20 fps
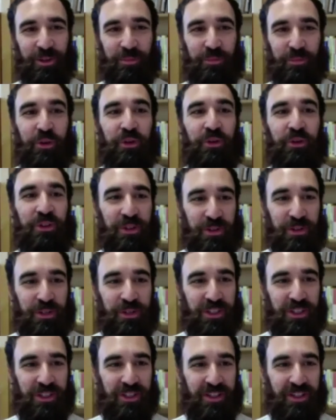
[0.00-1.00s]

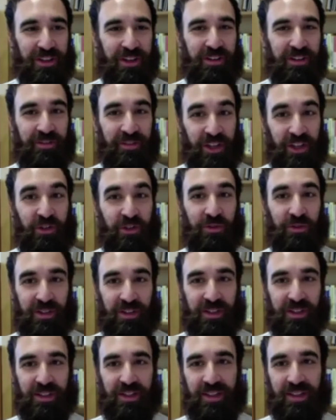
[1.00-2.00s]
produce
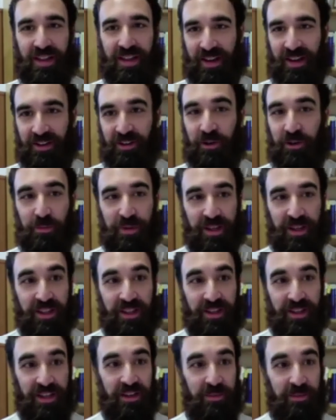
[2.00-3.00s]
visuals compared
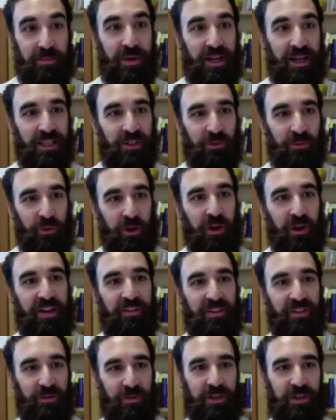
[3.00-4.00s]
than in the past. We all
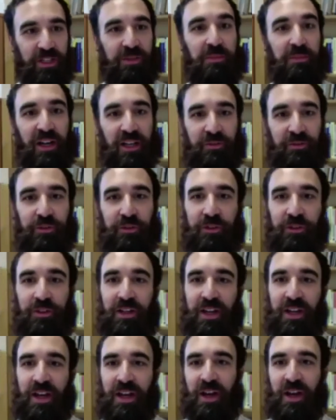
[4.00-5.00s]
have our smartphone.
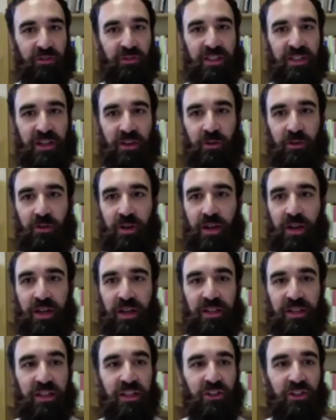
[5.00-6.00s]
There is a whole
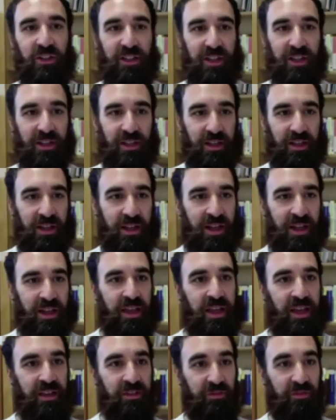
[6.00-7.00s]
digital
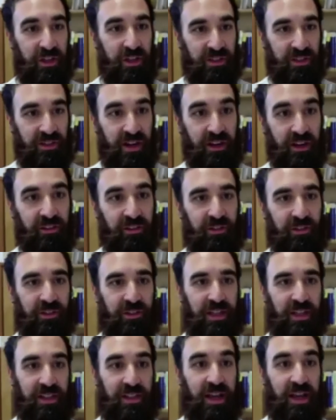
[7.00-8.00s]
infrastructure
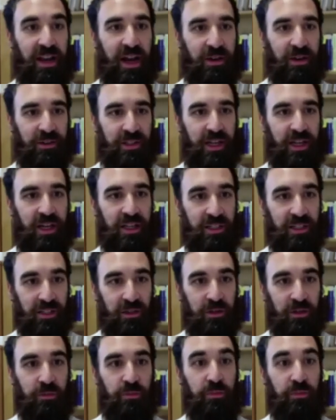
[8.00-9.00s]
that allows us
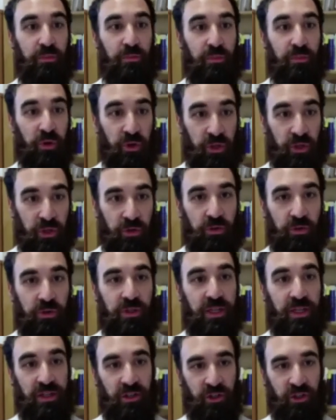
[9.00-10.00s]
to
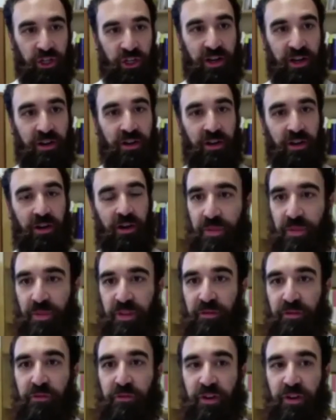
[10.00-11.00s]
produce and share
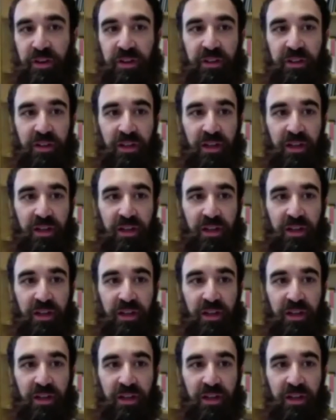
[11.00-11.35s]
different